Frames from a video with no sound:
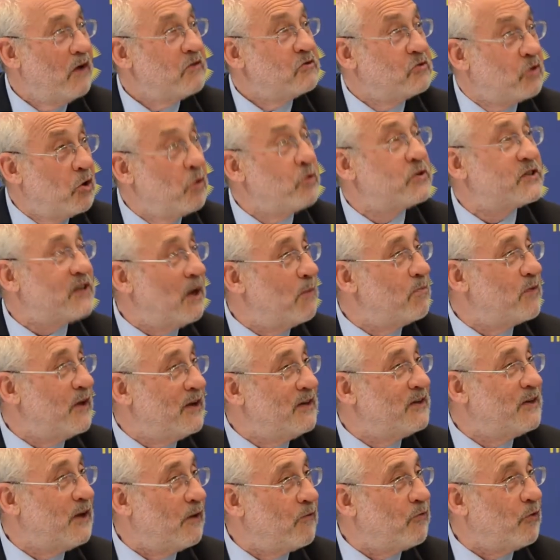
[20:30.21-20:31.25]
do
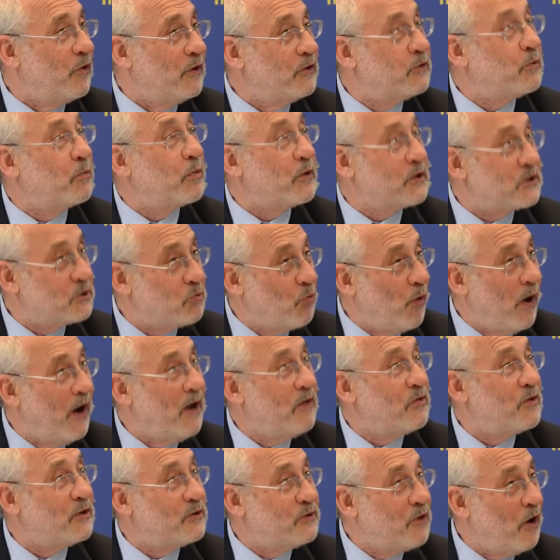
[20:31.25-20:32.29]
something different to persuade
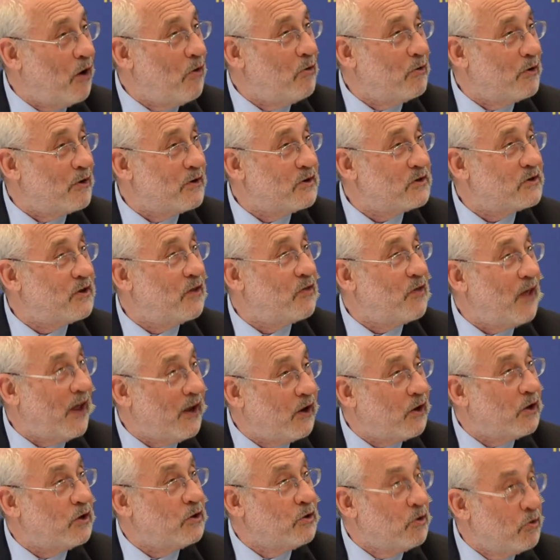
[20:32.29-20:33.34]
the donors that they
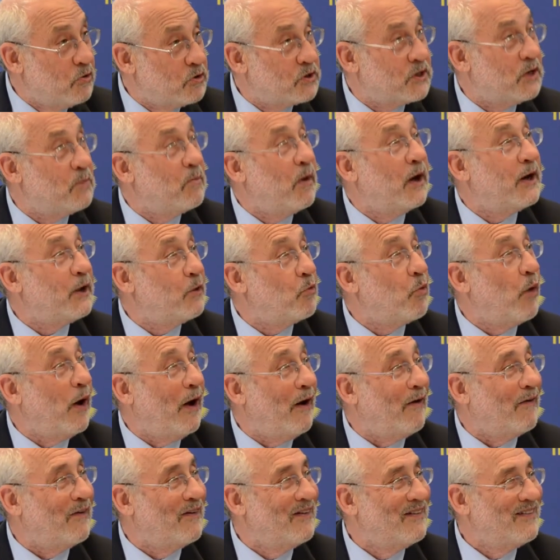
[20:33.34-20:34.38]
could use the money
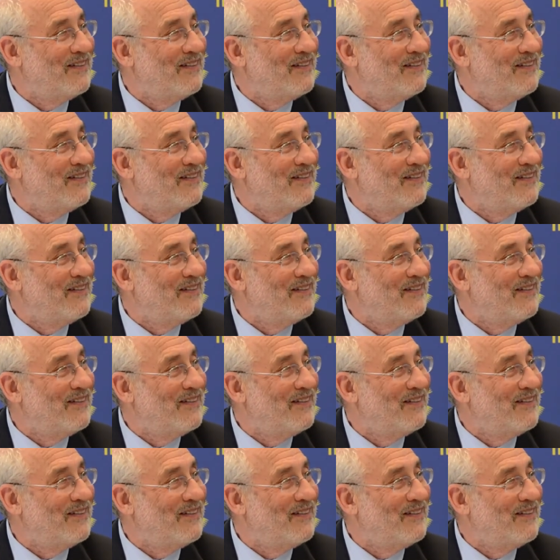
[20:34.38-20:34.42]
well.